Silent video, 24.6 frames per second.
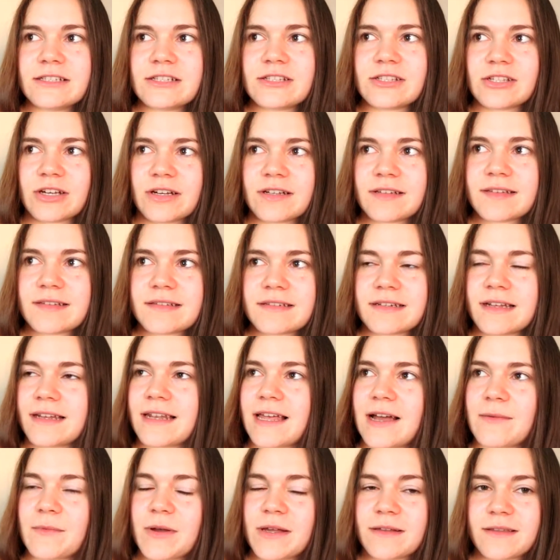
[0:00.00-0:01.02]
just
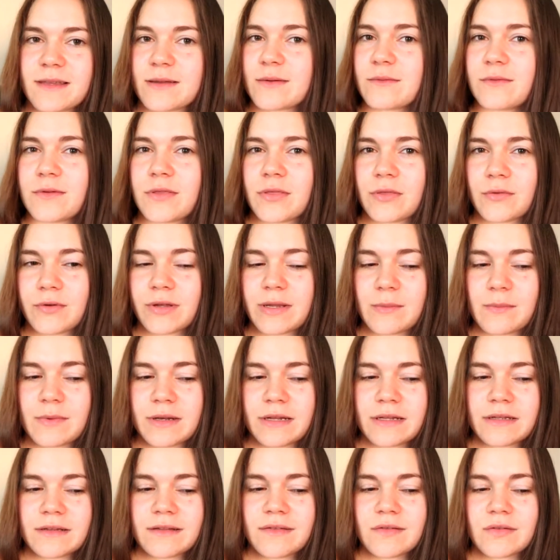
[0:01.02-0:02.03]
allow myself three
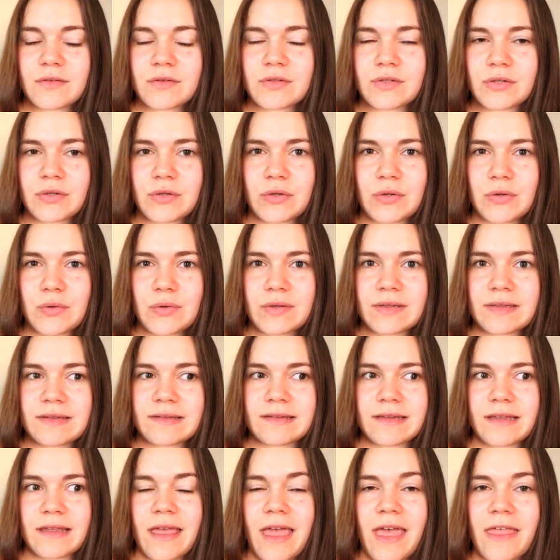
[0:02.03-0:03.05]
minutes to
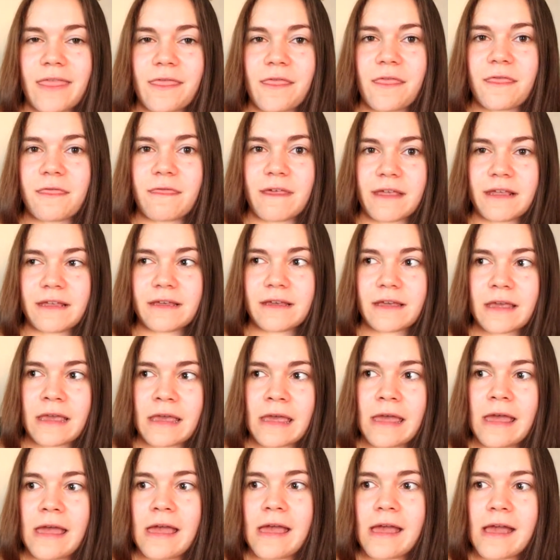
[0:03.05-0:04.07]
sit and think,
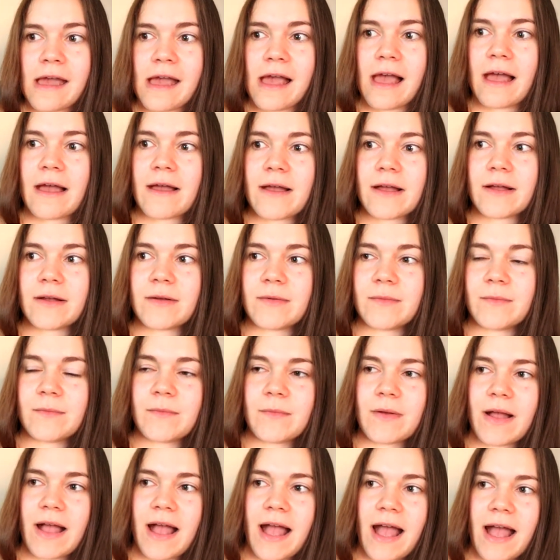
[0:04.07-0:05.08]

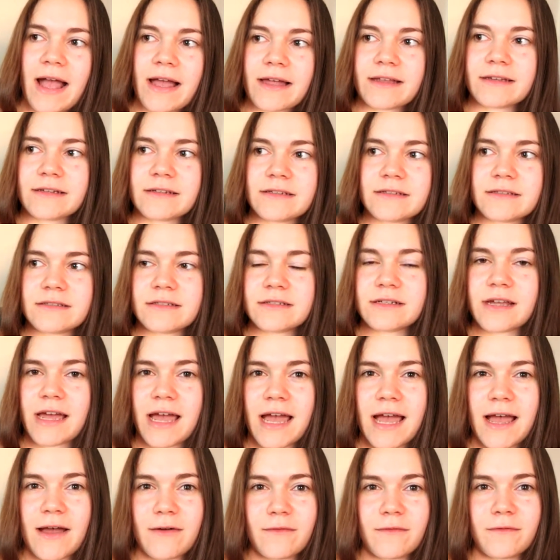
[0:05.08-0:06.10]
um, and
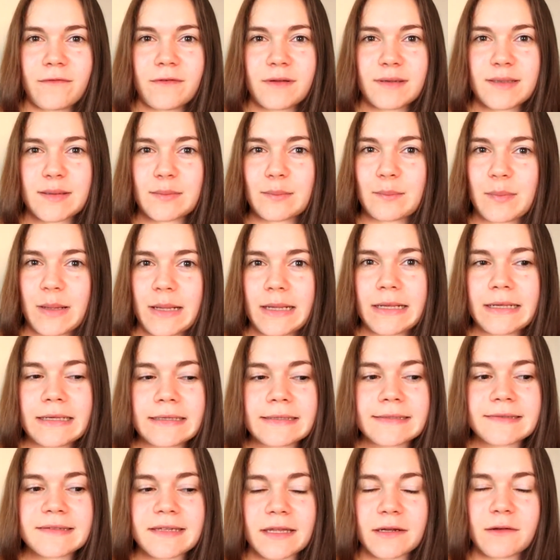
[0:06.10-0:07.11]
have some
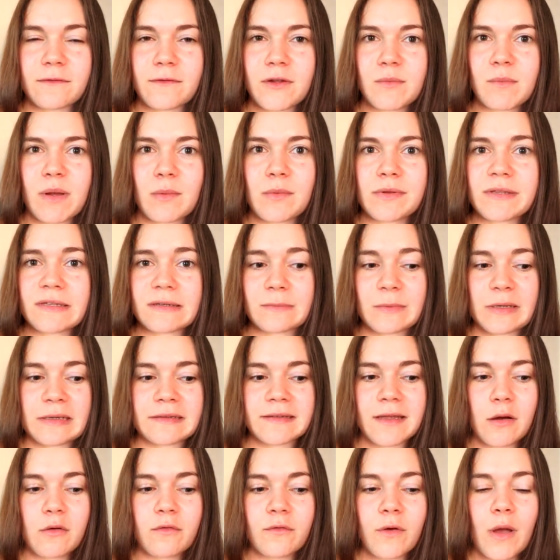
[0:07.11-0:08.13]
peace and a few moments to
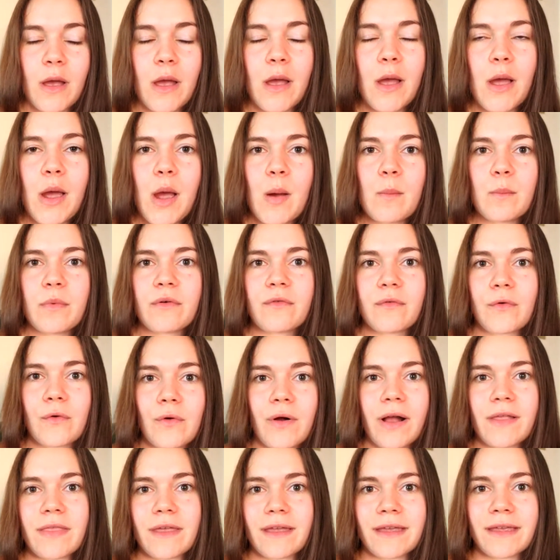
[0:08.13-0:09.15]
myself
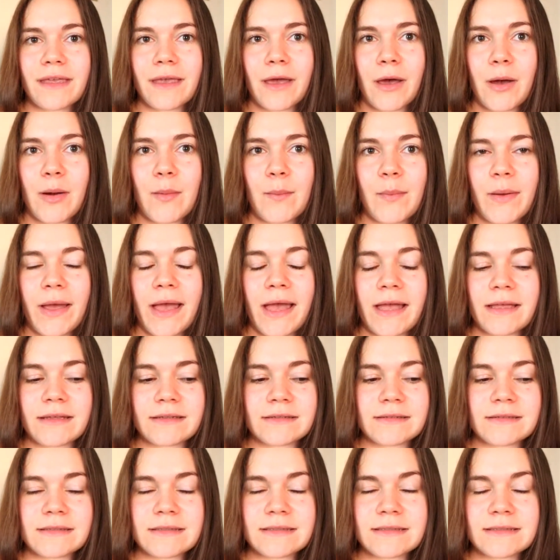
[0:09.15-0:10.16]
before I then get up
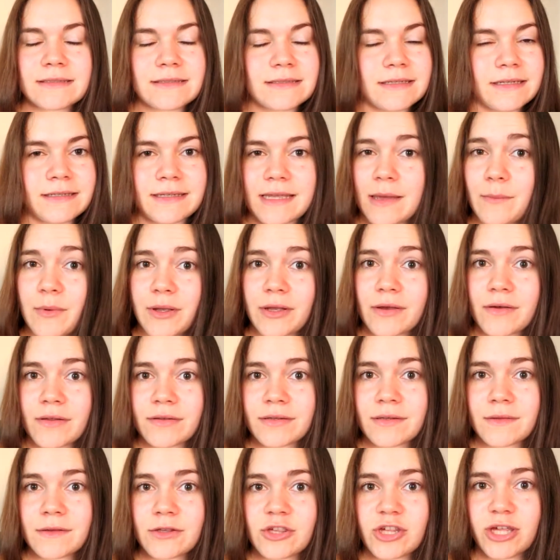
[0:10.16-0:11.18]
and get my ass to the